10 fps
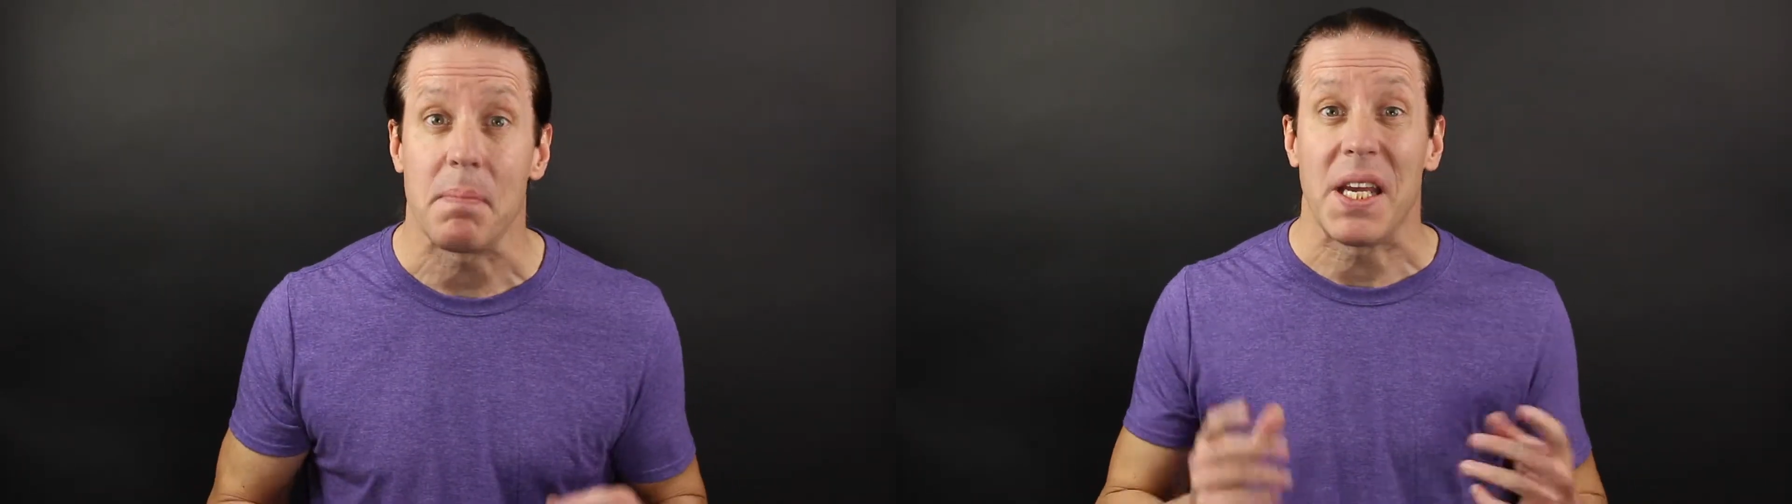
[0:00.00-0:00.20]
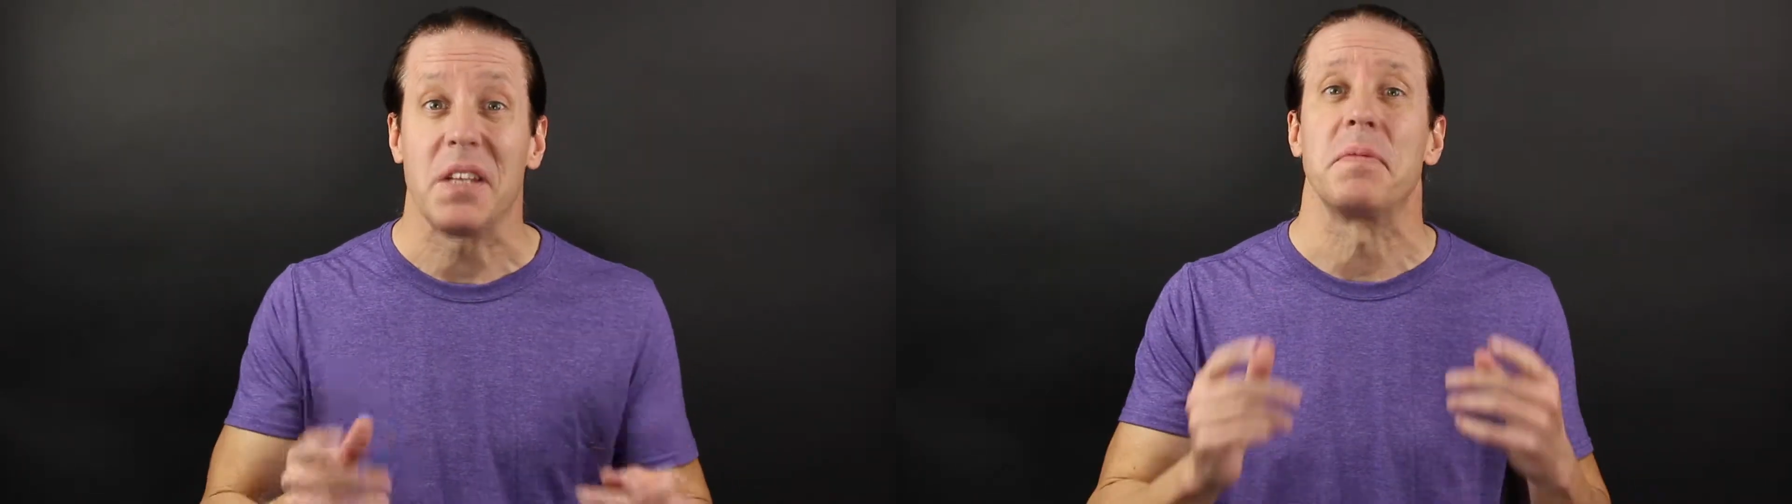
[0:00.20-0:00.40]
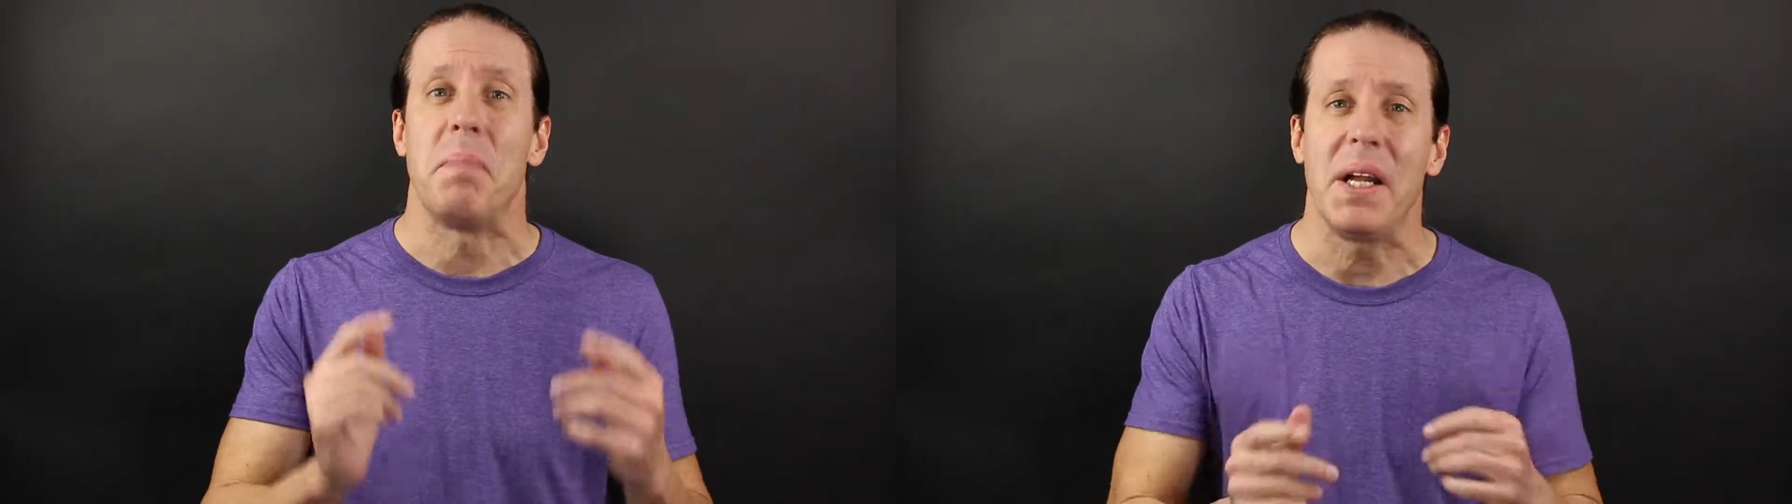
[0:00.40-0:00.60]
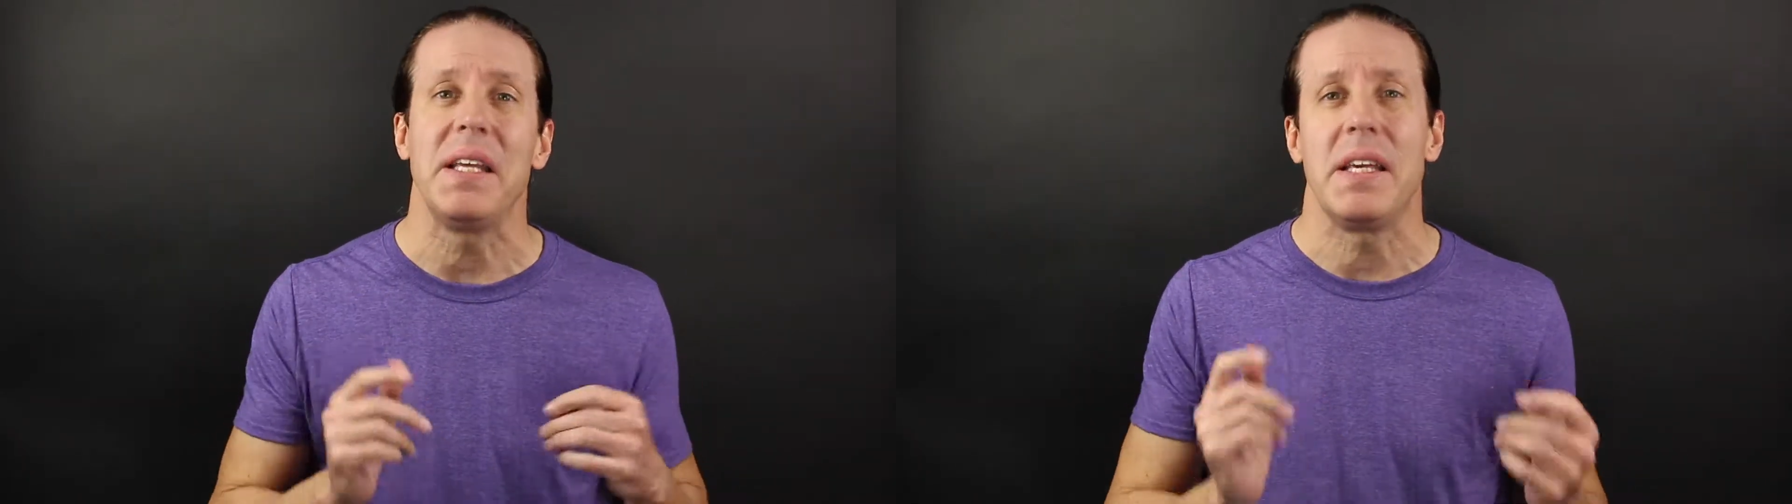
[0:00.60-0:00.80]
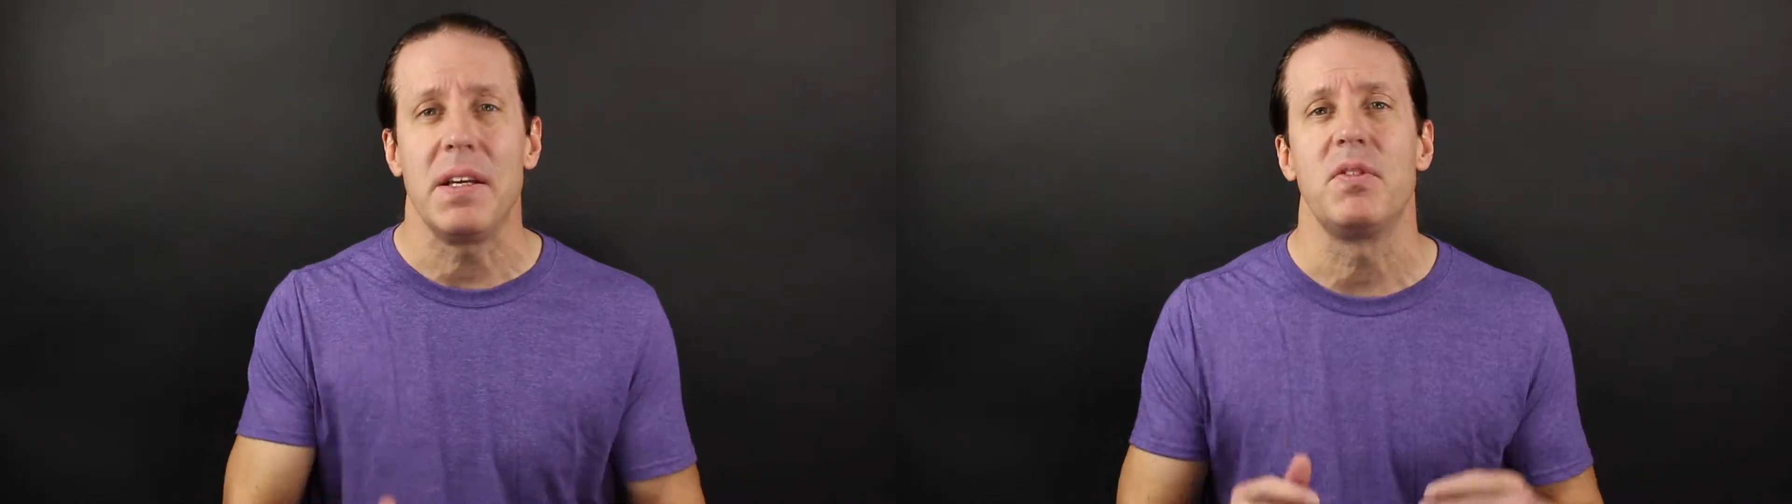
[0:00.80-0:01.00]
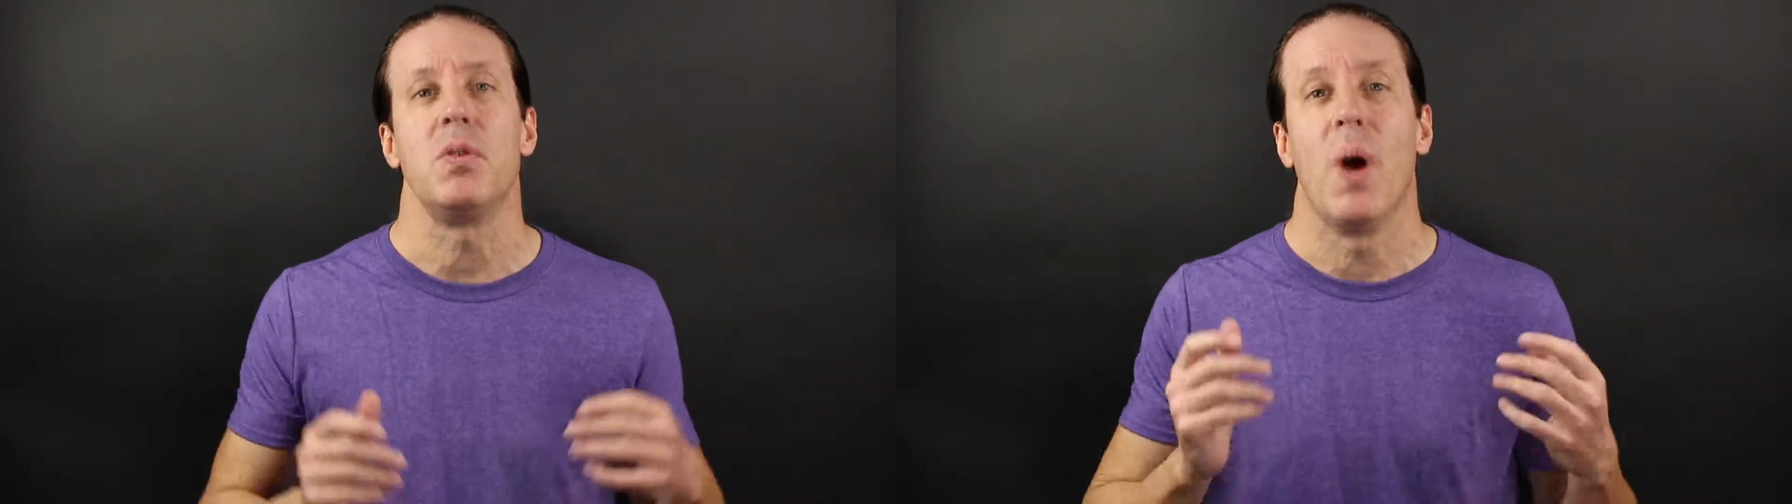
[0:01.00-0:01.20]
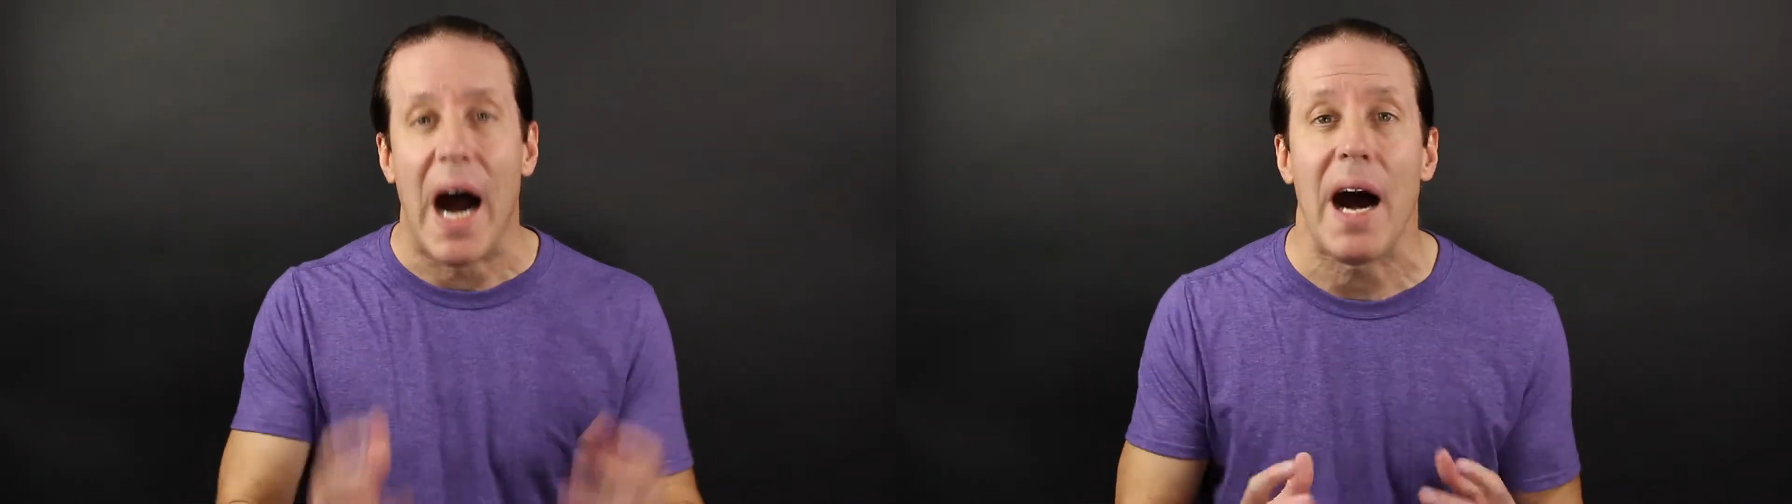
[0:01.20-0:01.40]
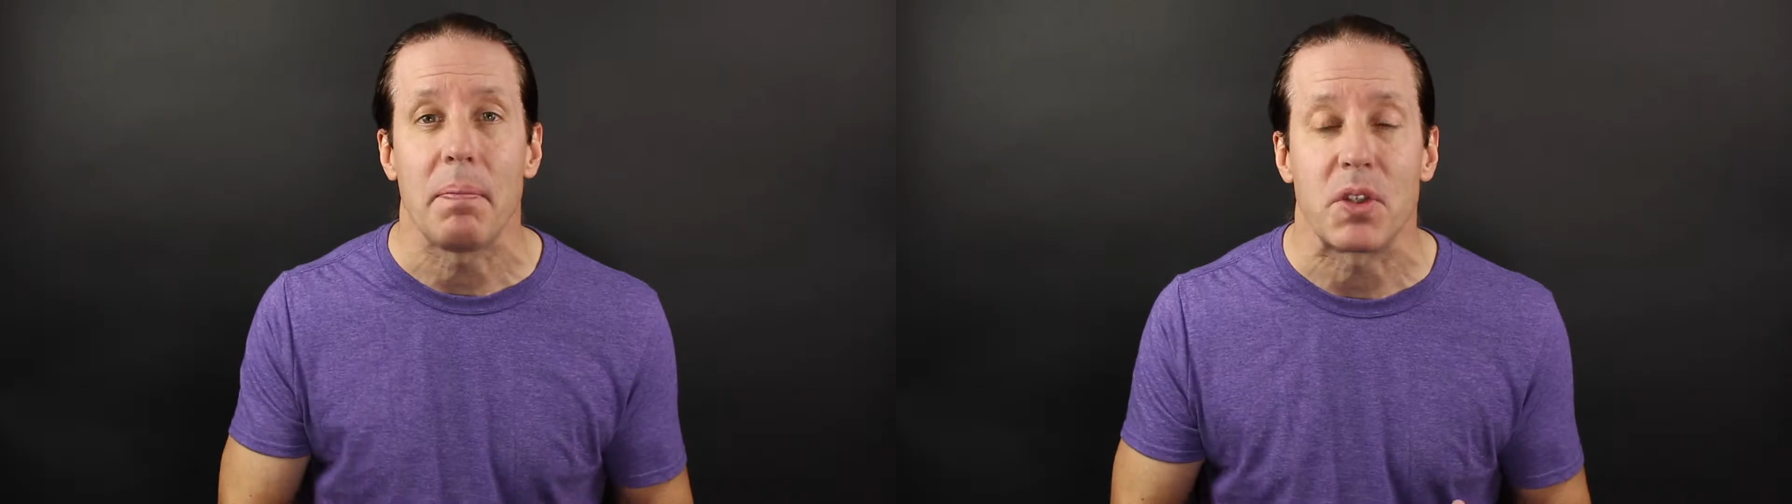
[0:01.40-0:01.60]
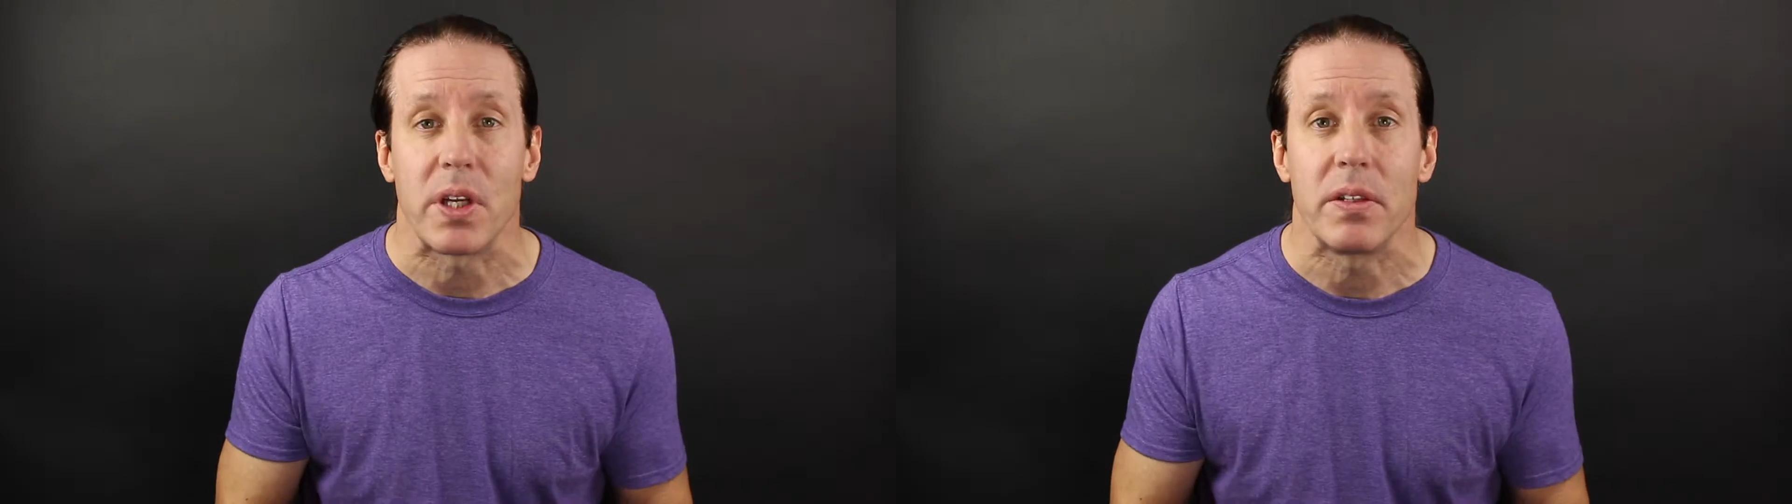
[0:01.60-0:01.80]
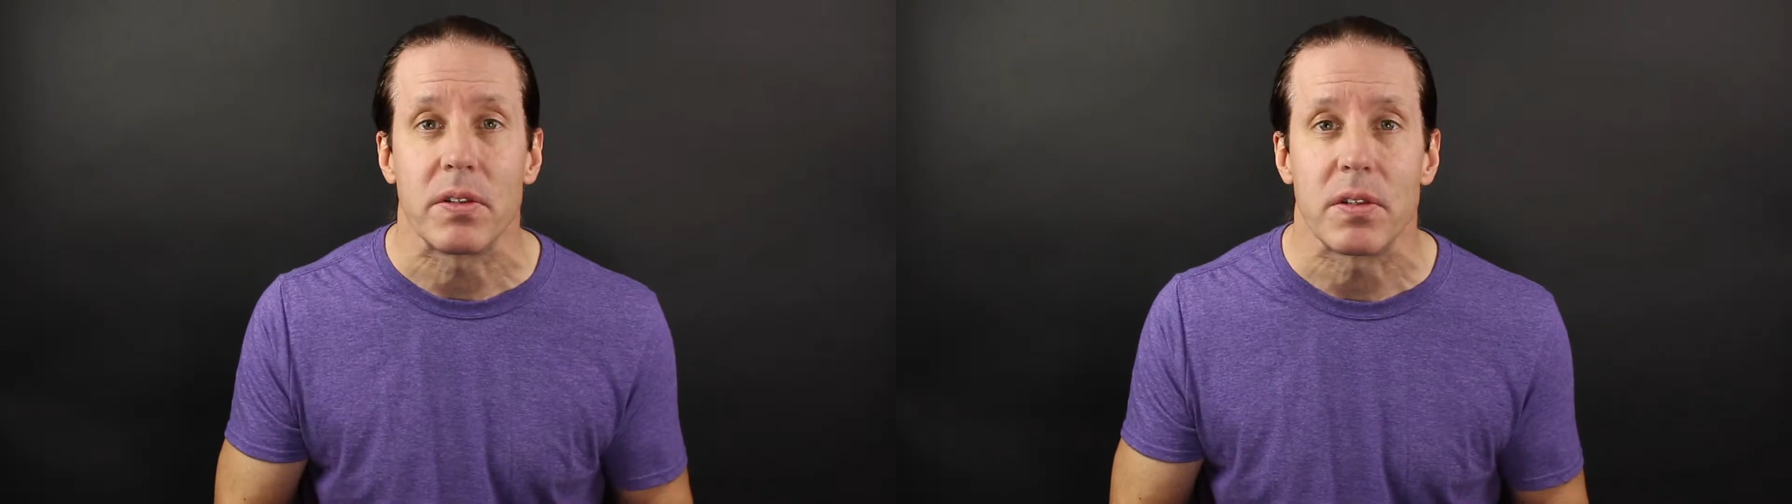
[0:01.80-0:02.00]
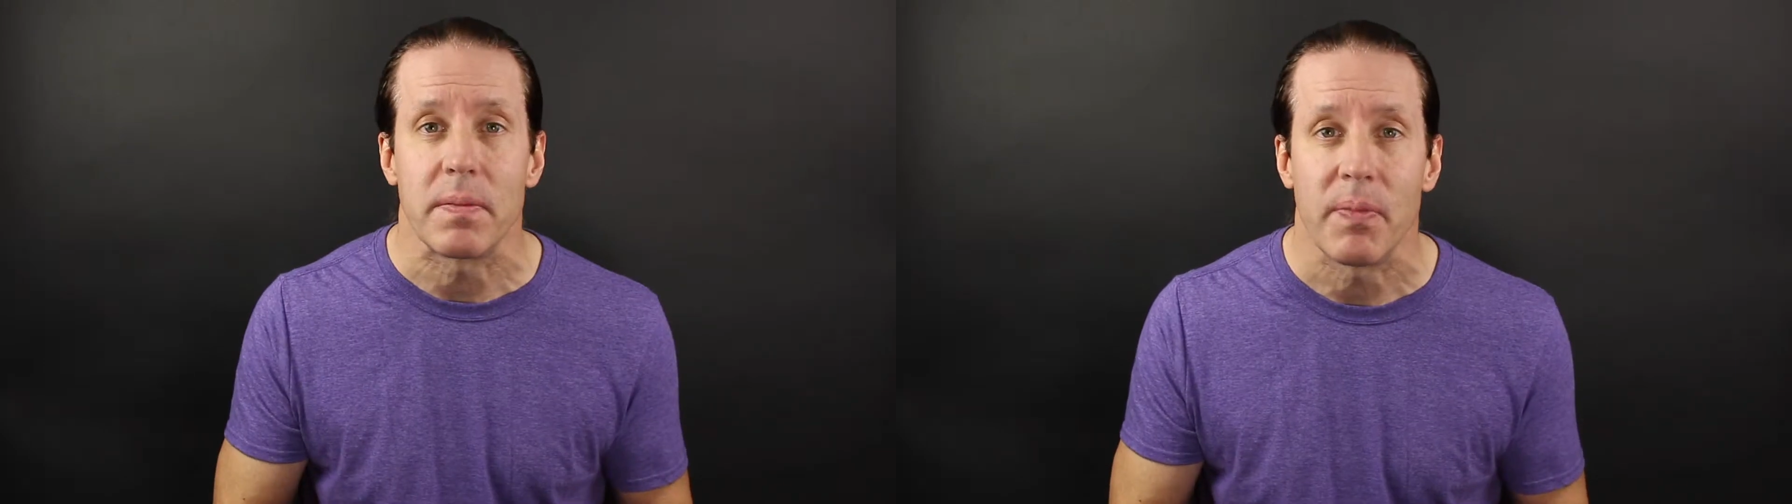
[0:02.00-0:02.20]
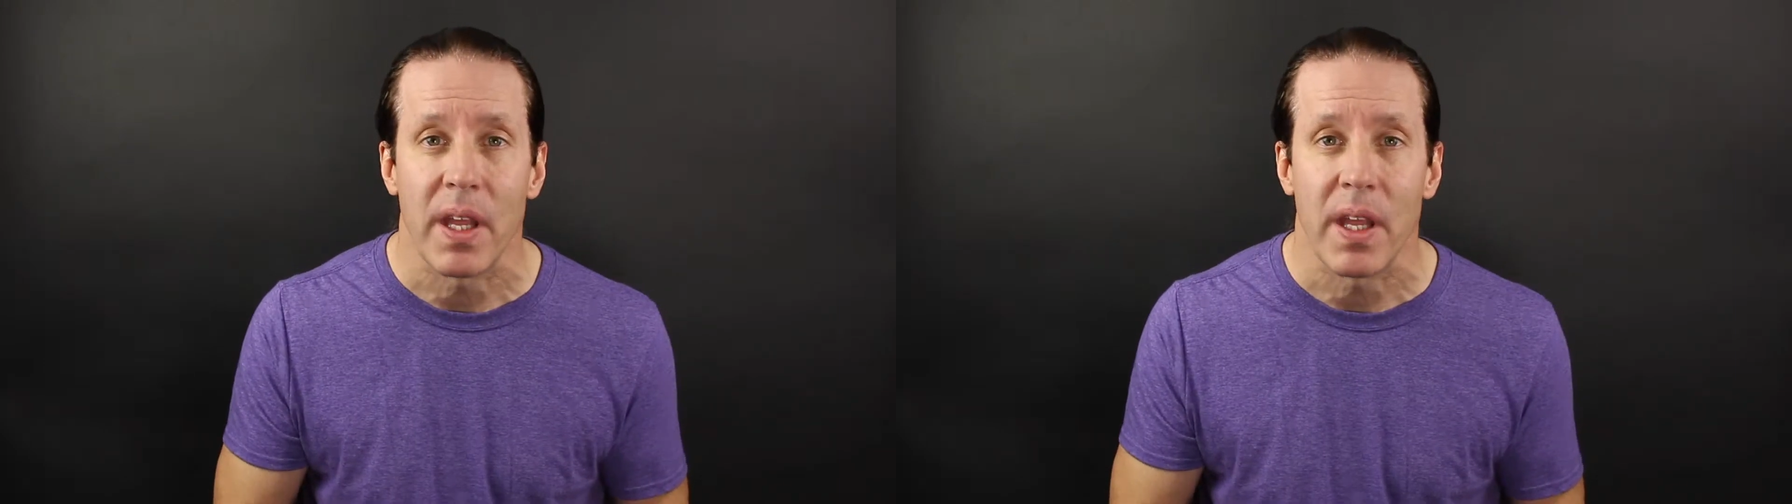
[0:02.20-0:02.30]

because money gives you options.